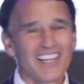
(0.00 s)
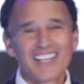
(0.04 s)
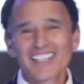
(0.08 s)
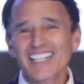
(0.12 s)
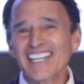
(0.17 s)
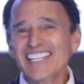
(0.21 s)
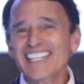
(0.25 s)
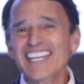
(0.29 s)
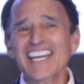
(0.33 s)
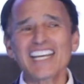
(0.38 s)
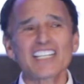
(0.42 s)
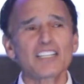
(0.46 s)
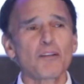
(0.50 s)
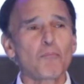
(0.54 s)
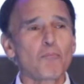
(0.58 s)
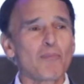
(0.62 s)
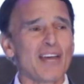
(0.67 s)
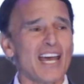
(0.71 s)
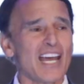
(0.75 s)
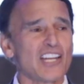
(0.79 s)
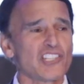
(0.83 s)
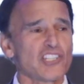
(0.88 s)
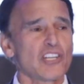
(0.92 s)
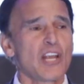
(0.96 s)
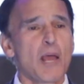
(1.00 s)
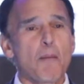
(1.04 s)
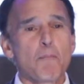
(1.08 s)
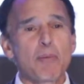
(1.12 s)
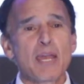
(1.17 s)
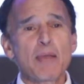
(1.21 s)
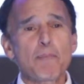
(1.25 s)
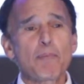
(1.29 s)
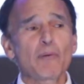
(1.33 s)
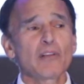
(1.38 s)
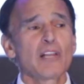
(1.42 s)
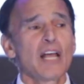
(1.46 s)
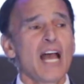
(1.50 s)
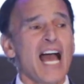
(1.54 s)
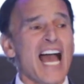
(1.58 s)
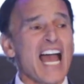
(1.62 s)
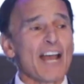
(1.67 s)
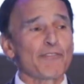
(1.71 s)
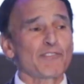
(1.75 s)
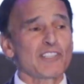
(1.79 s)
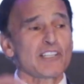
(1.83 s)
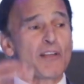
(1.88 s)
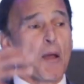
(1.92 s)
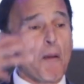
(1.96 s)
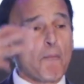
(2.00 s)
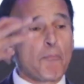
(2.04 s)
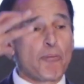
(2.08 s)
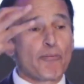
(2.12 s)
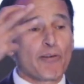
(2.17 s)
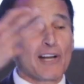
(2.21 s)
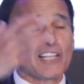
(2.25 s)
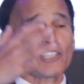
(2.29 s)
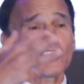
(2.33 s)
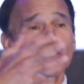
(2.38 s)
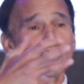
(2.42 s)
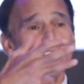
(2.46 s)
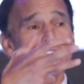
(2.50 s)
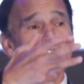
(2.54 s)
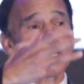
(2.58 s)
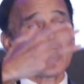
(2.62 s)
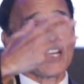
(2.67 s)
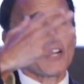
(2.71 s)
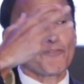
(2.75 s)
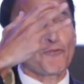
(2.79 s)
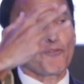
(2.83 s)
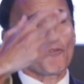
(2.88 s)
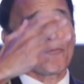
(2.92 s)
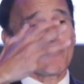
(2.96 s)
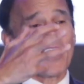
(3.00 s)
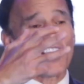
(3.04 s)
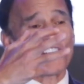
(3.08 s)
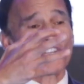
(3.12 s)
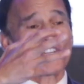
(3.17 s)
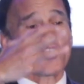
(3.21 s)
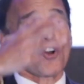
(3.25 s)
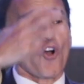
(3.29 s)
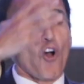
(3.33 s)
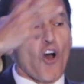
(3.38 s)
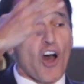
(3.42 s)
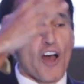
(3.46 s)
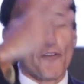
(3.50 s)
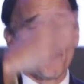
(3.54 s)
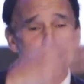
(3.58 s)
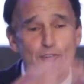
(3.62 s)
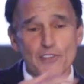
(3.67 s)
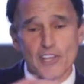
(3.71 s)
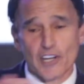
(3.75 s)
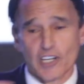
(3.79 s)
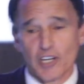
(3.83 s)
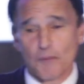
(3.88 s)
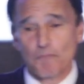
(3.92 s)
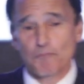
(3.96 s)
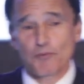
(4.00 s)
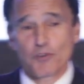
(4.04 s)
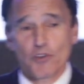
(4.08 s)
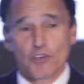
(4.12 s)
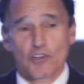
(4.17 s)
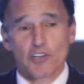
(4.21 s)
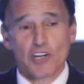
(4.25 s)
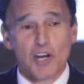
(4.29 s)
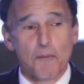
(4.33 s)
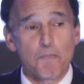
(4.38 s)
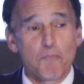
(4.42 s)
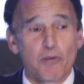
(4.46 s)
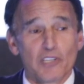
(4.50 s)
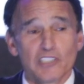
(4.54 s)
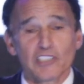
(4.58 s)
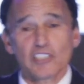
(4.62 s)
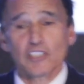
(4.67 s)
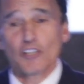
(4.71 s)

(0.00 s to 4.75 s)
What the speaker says: They can't imagine. People have to print the information off of their computer to put